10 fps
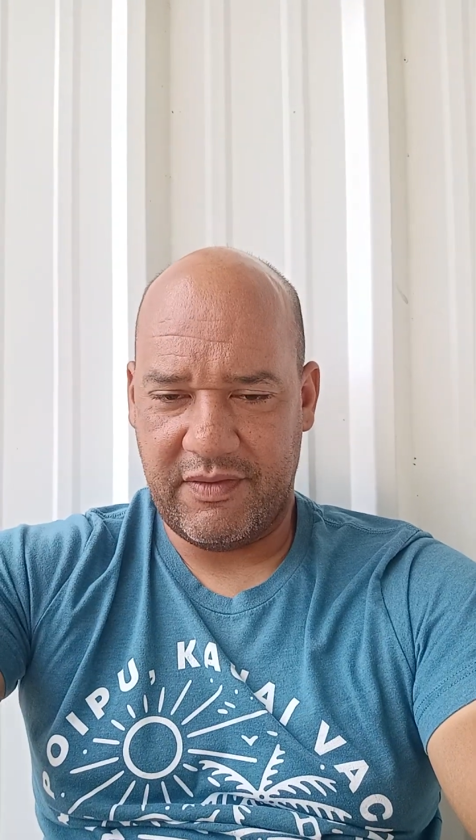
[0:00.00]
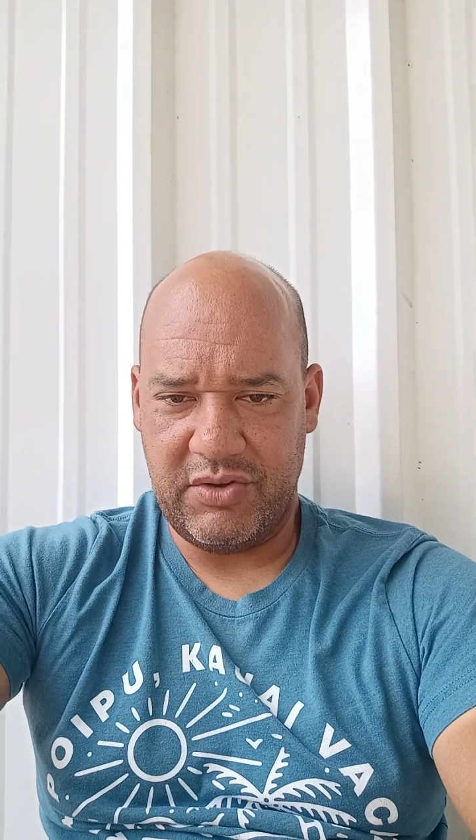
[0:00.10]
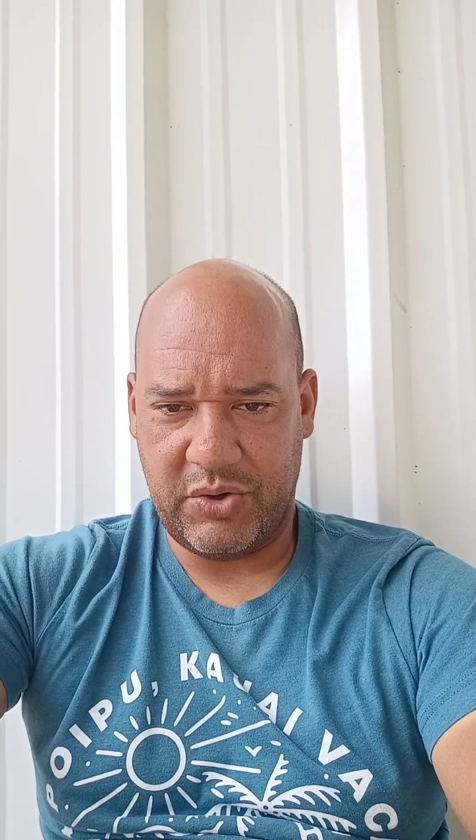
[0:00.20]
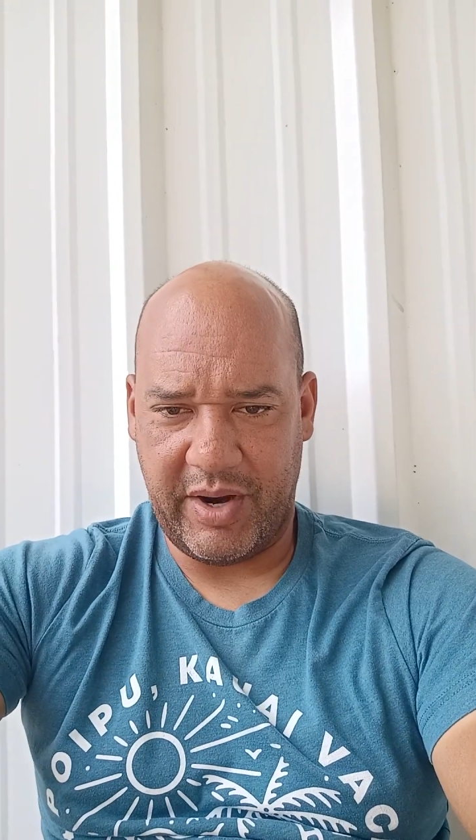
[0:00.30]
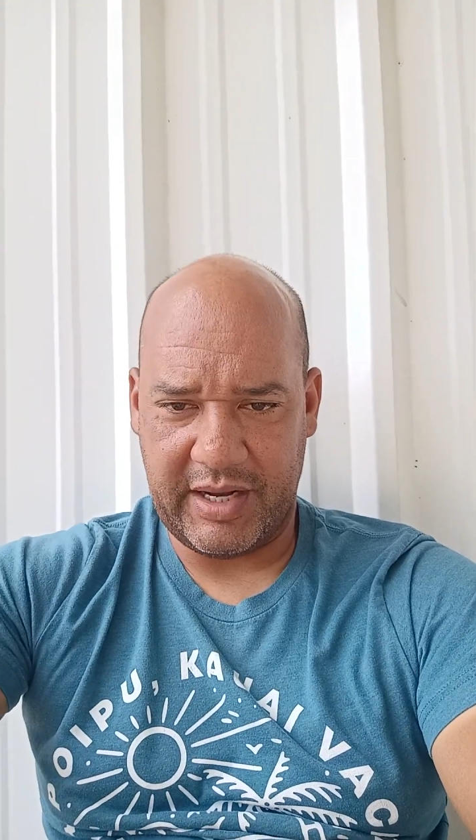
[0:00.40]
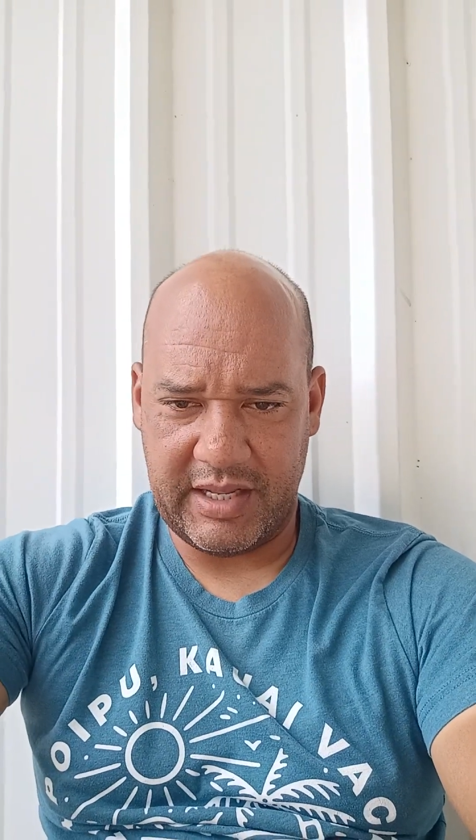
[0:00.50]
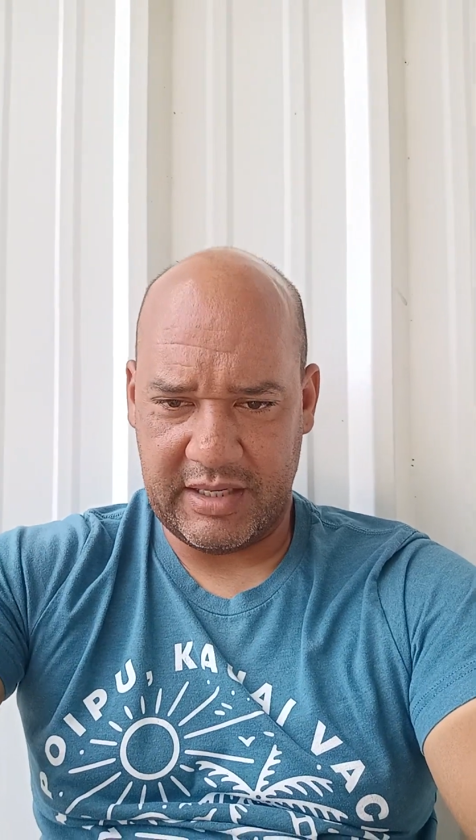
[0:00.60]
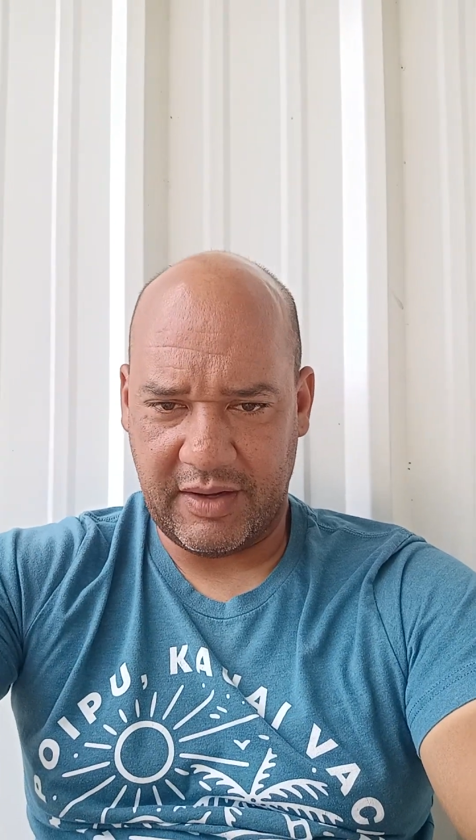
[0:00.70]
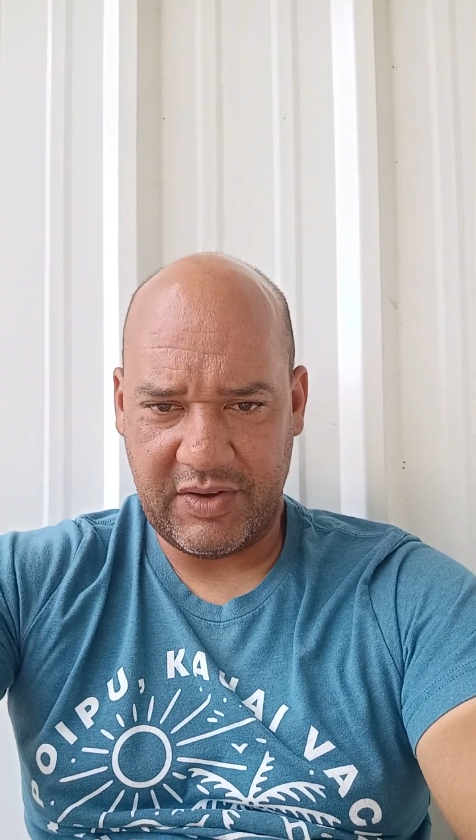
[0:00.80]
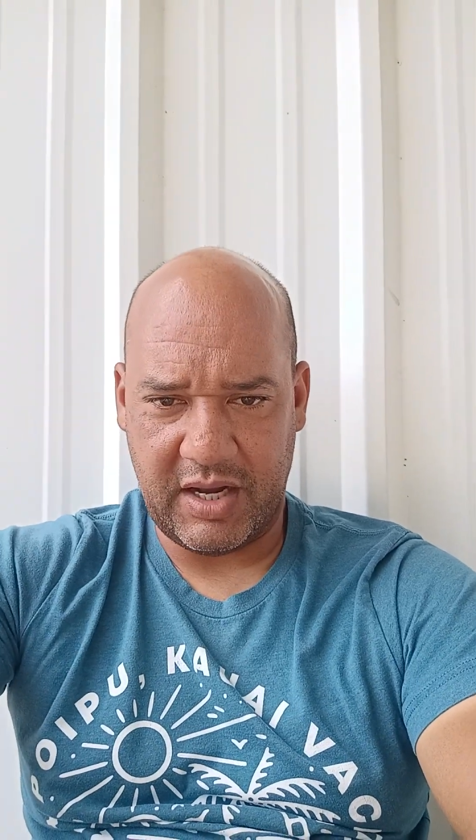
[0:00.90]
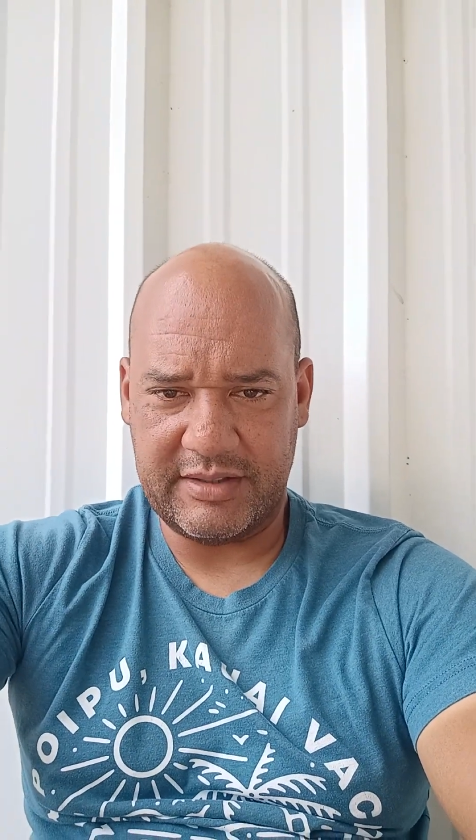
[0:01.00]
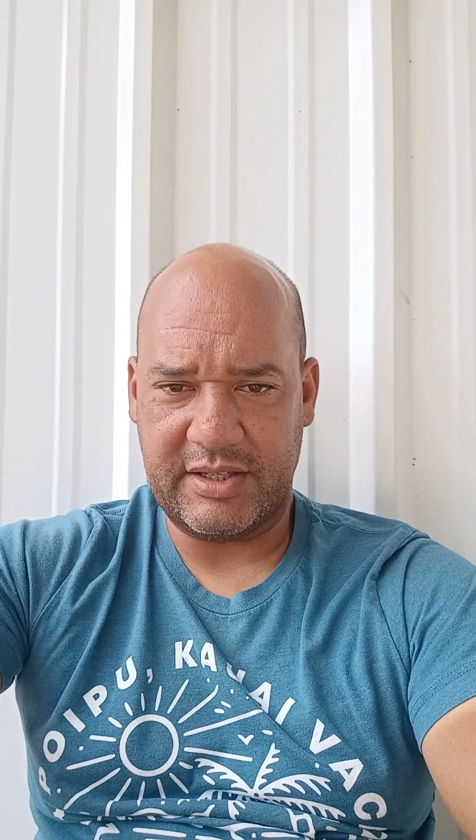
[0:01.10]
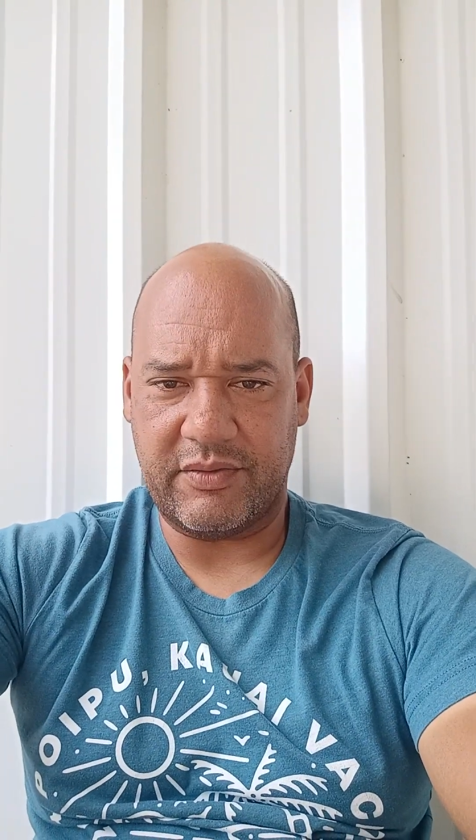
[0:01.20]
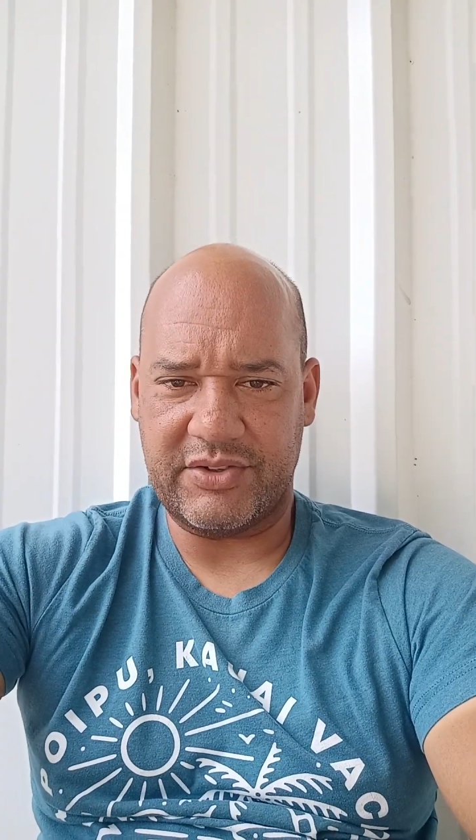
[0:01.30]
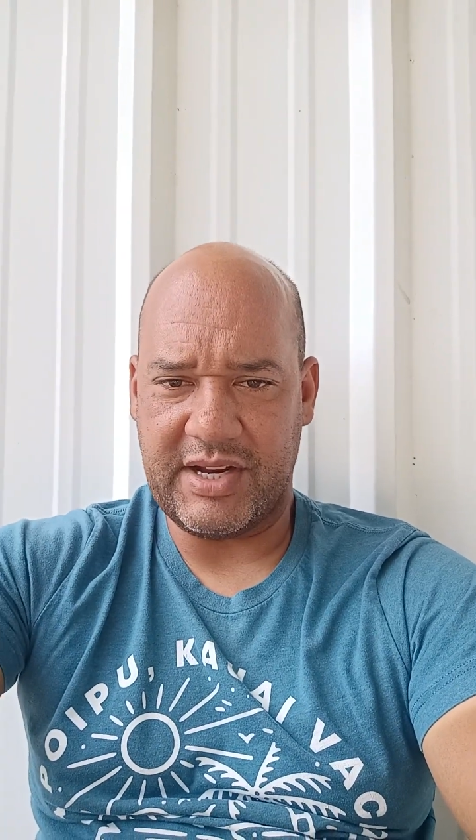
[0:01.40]
You create enough
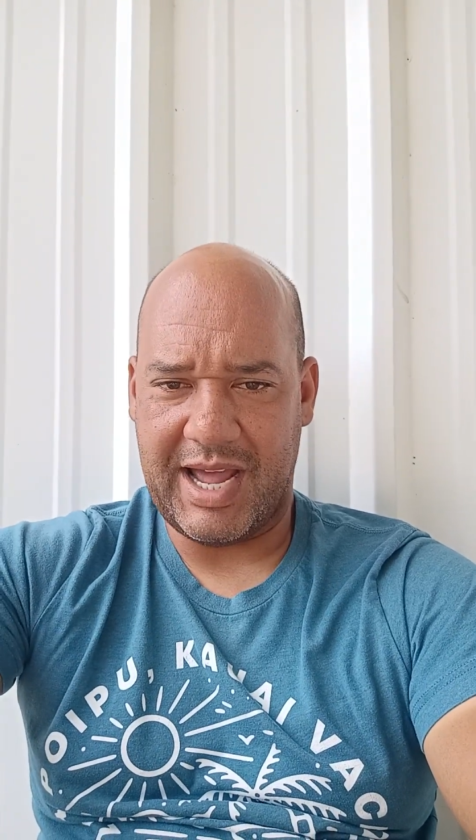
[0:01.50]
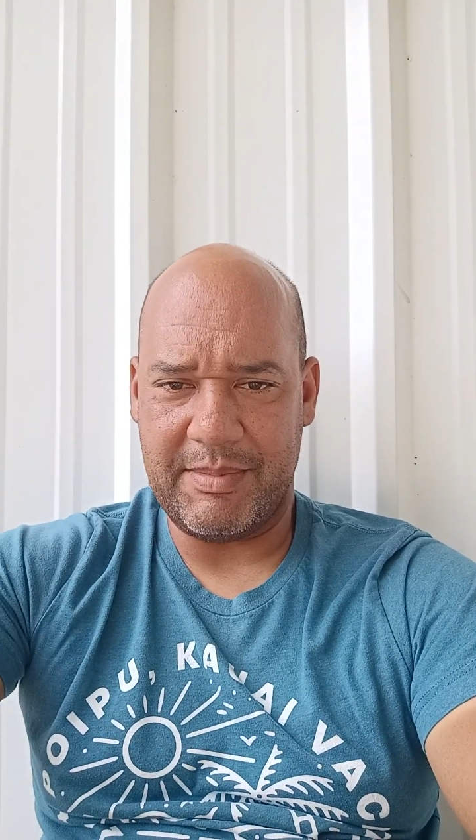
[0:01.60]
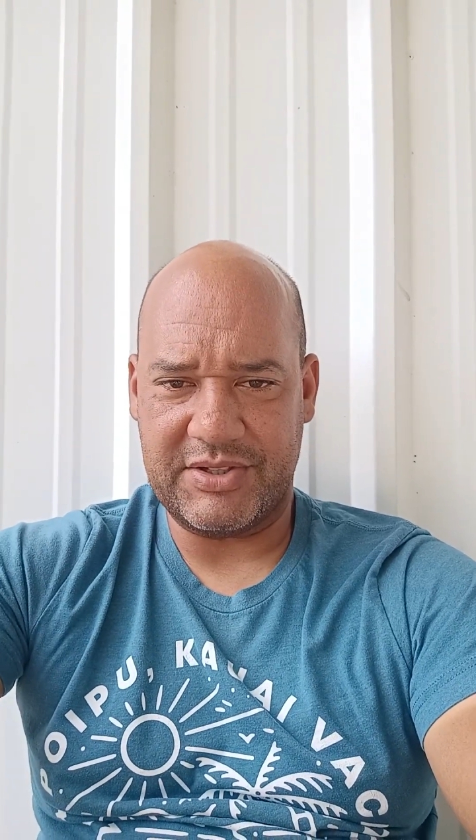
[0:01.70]
content over time.